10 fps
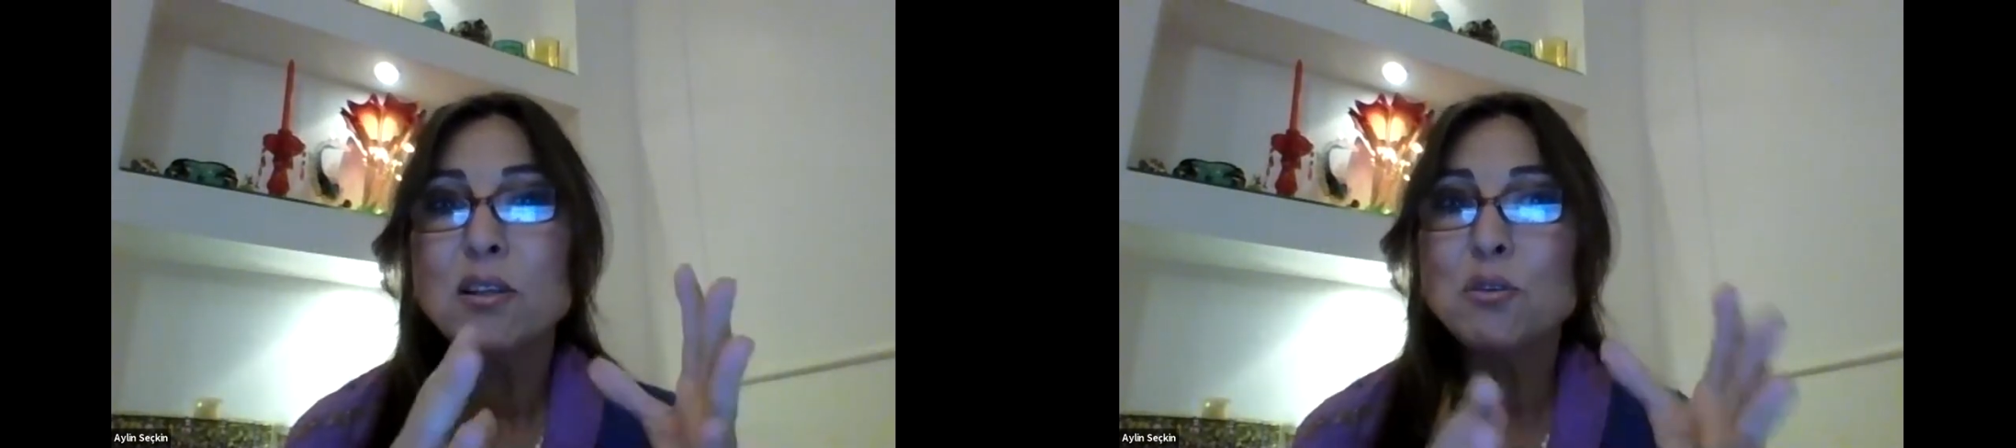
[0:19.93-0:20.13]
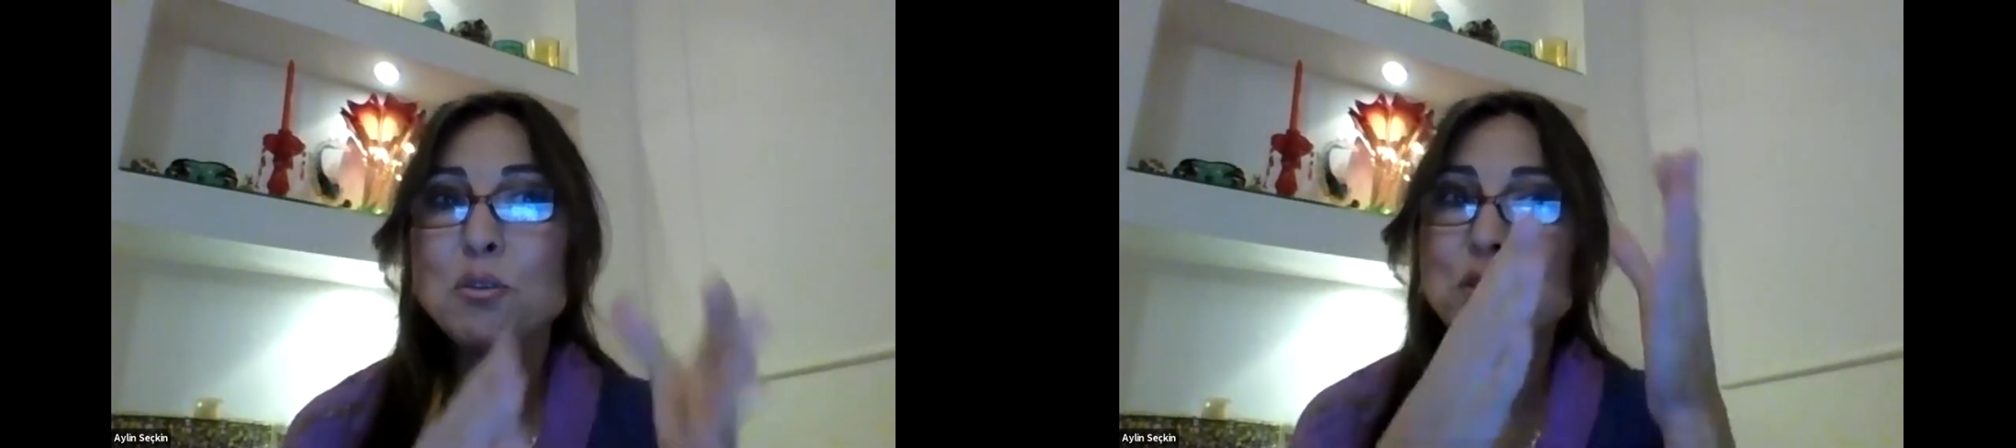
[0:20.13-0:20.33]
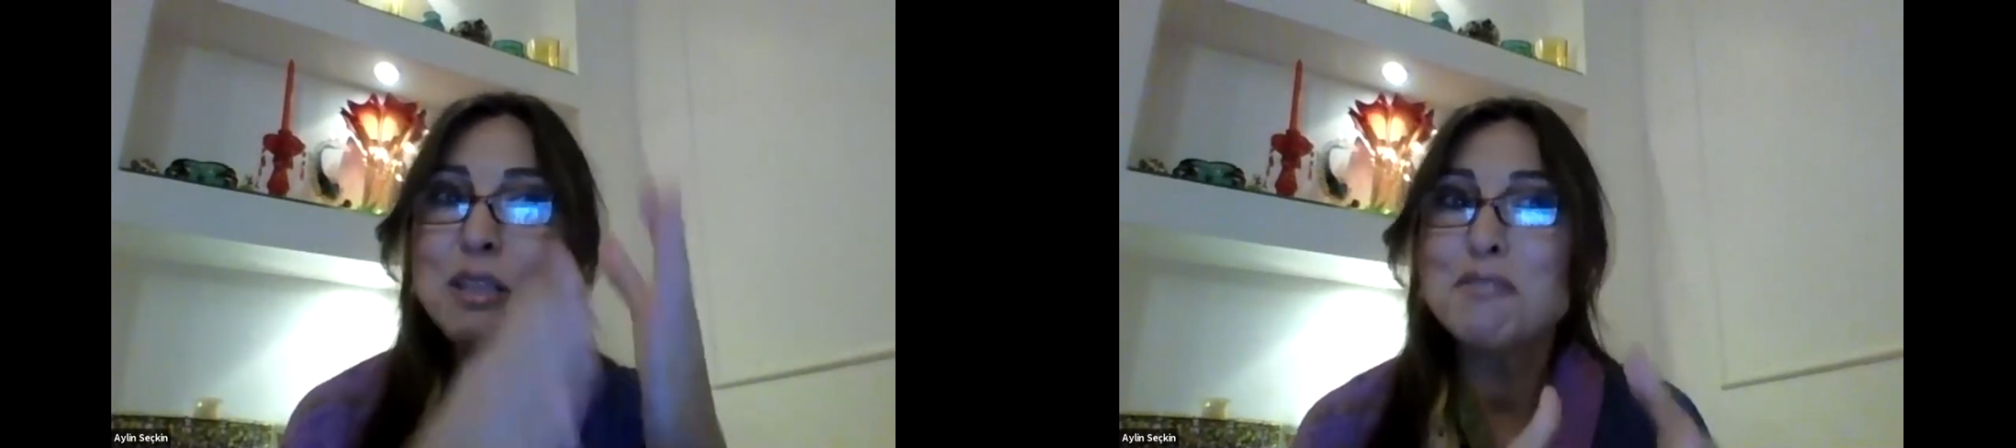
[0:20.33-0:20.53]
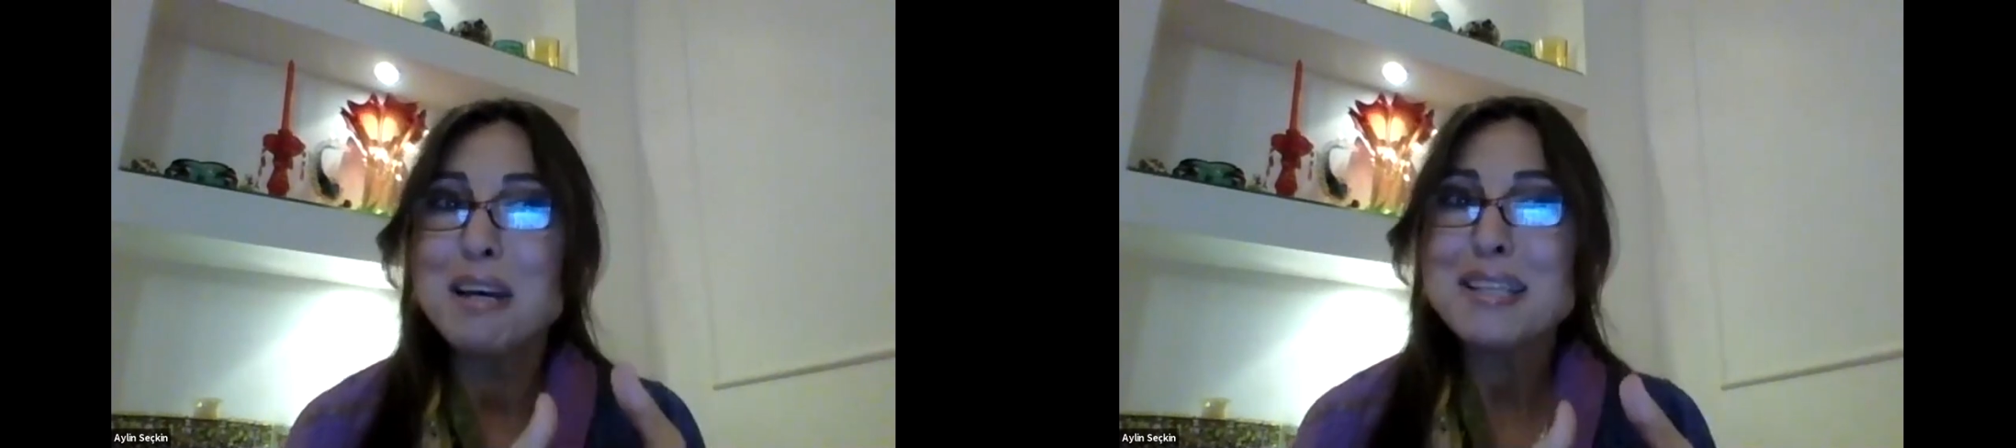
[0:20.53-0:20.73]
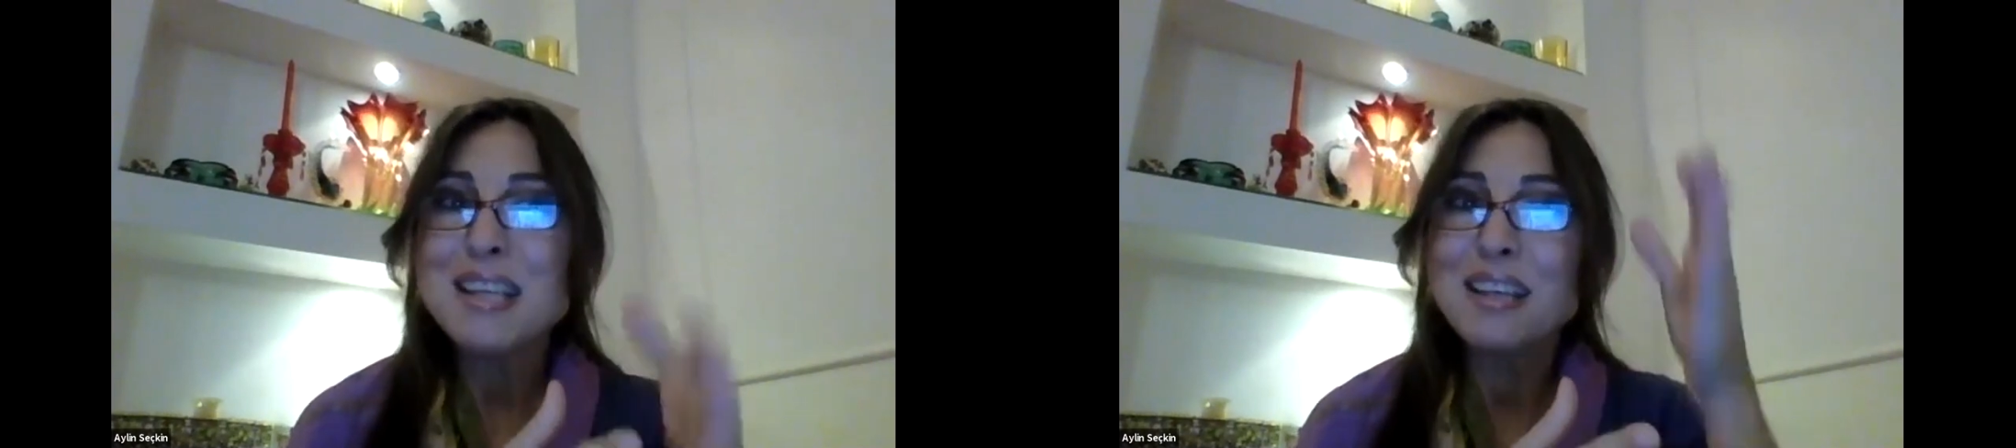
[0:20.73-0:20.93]
you
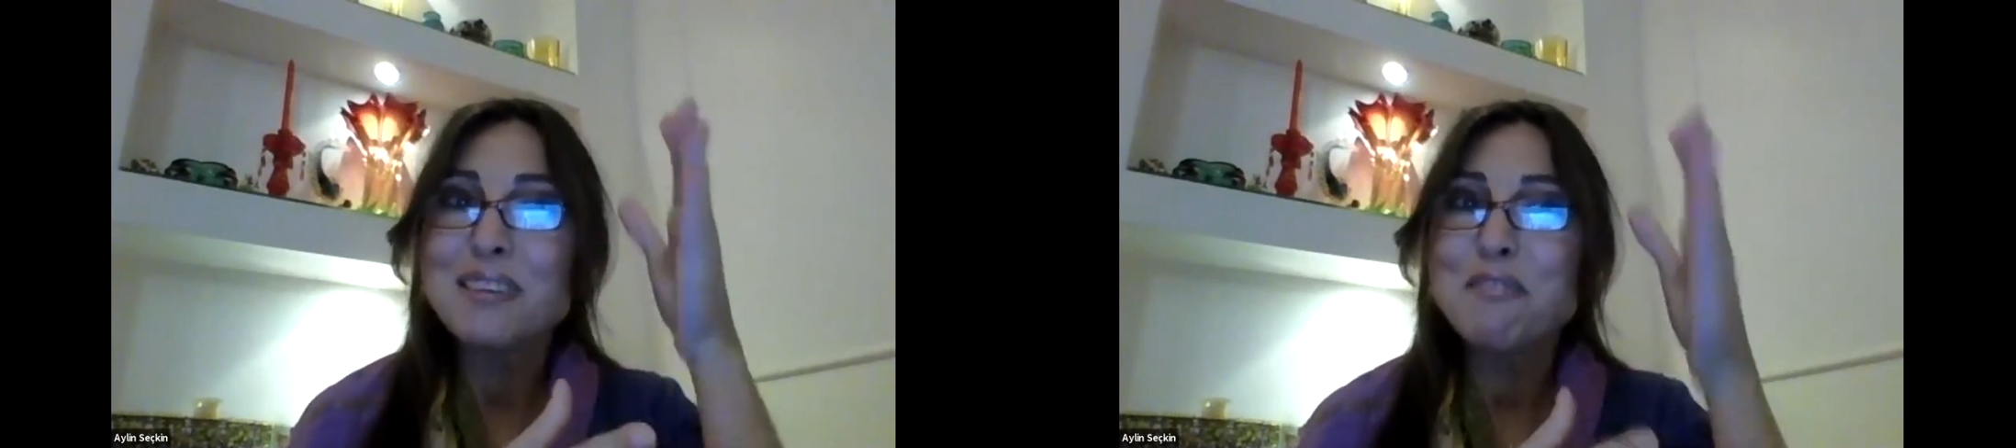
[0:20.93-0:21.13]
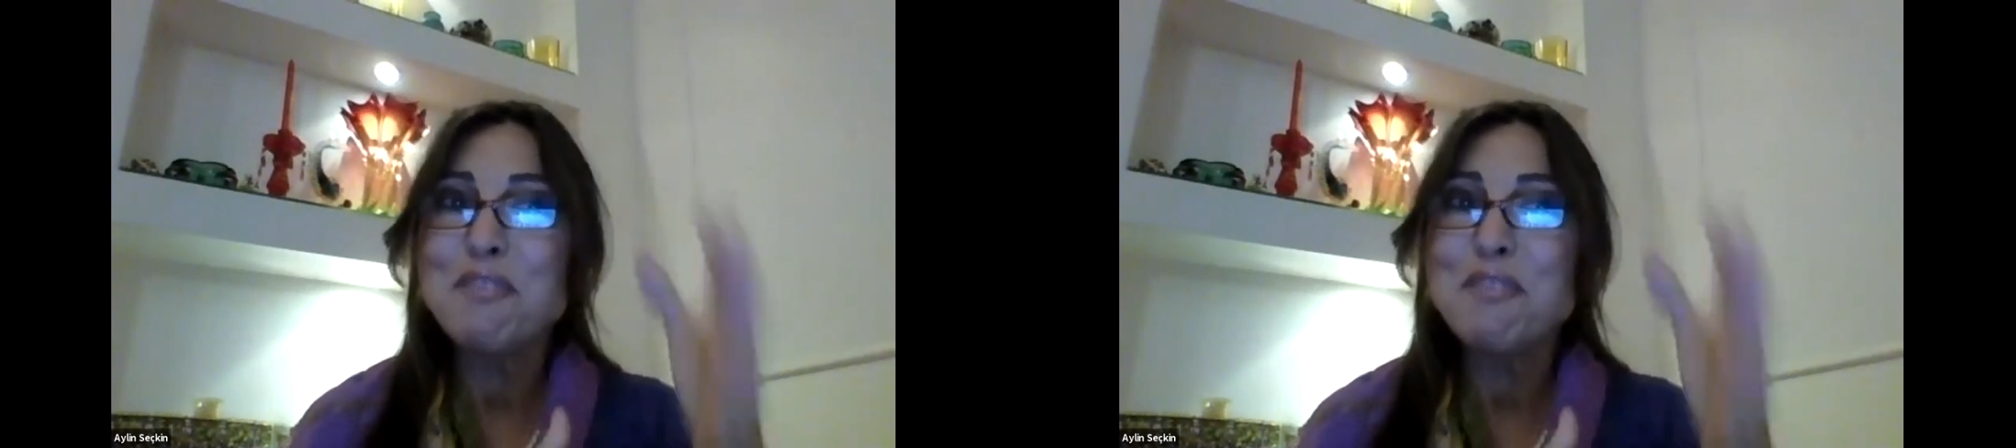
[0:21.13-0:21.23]
invest at a